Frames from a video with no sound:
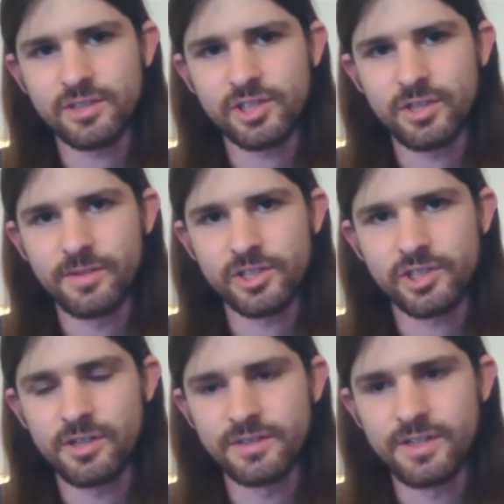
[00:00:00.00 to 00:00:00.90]
show that
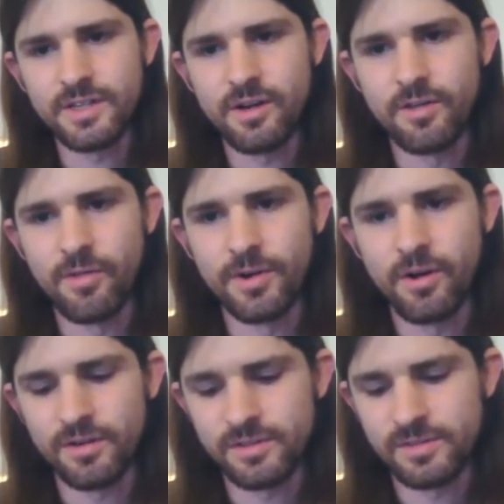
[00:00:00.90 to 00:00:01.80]
Sean did, although
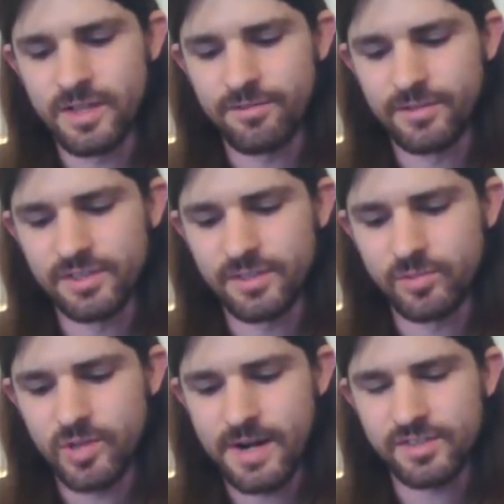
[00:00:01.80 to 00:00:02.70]
there are definitely
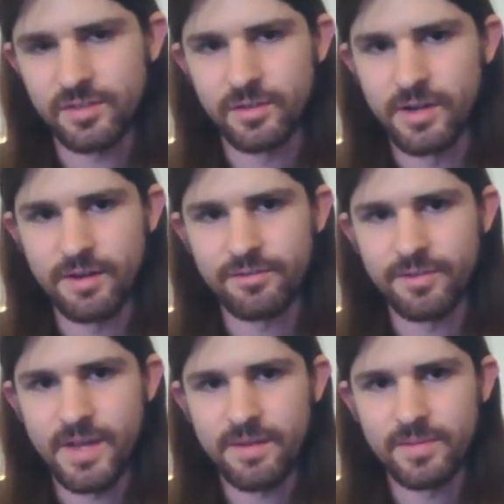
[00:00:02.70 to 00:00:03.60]
some tracks that are not
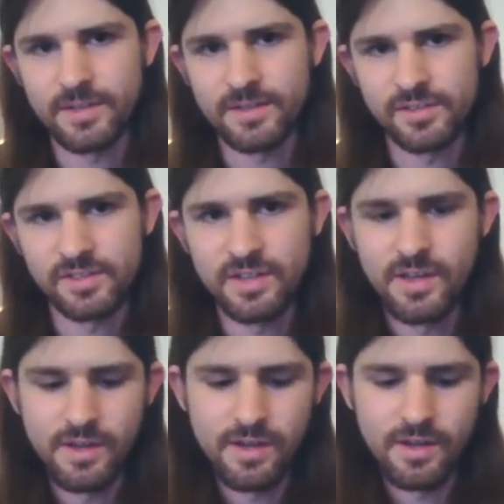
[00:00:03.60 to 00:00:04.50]
from that, because
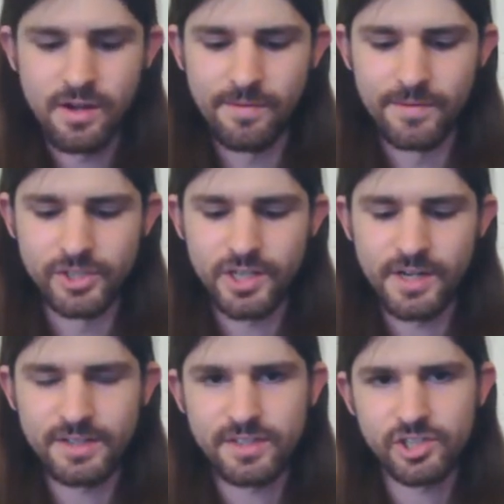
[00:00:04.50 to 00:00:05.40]
on the
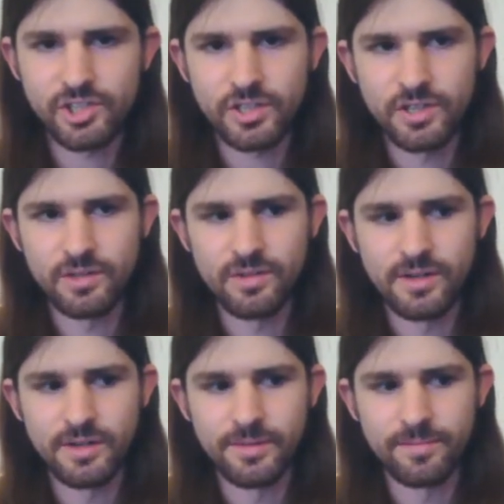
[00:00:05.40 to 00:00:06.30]
GIT
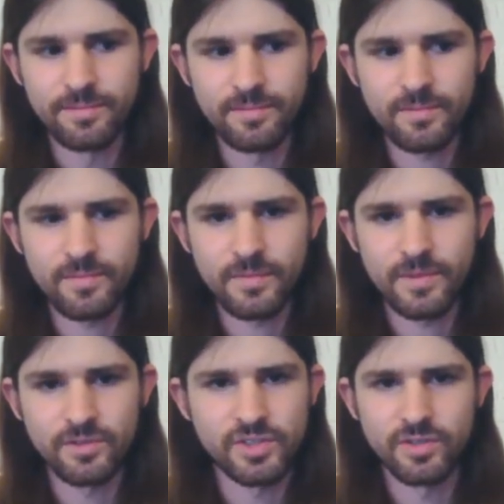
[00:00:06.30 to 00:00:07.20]
show,
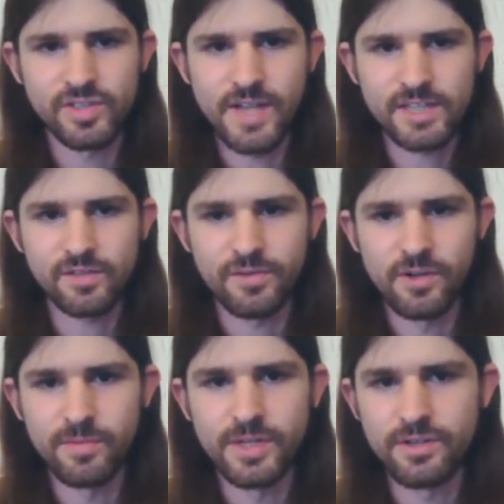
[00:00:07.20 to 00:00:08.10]
there's no
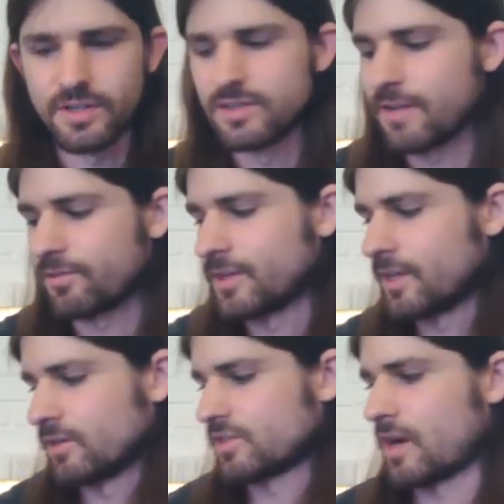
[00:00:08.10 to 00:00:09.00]
saxophone, but you can definitely
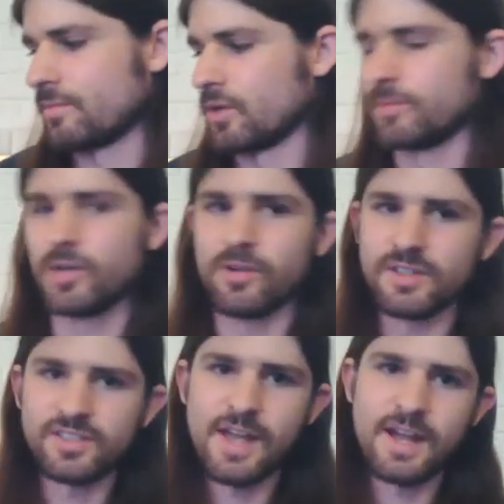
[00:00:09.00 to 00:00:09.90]
hear Todd Bobo
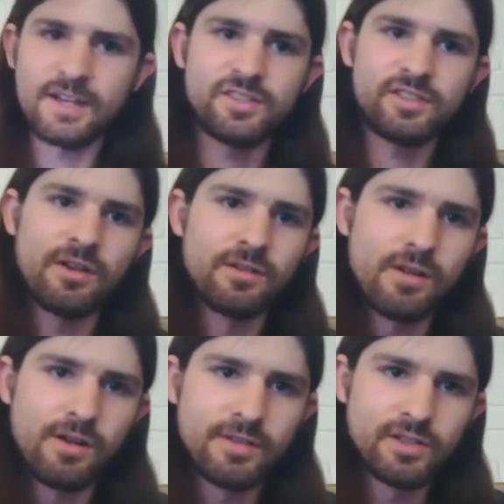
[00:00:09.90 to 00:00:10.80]
on sax on a
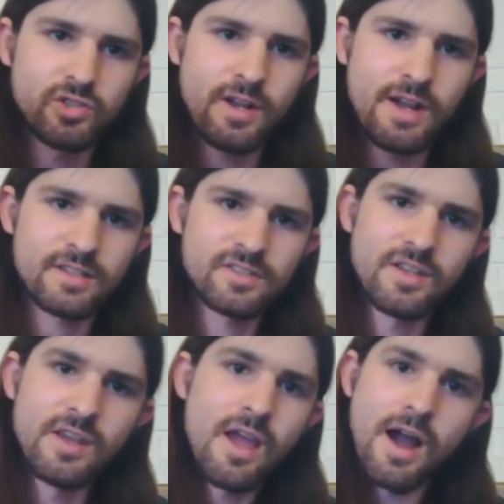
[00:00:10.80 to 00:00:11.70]
lot of these tracks.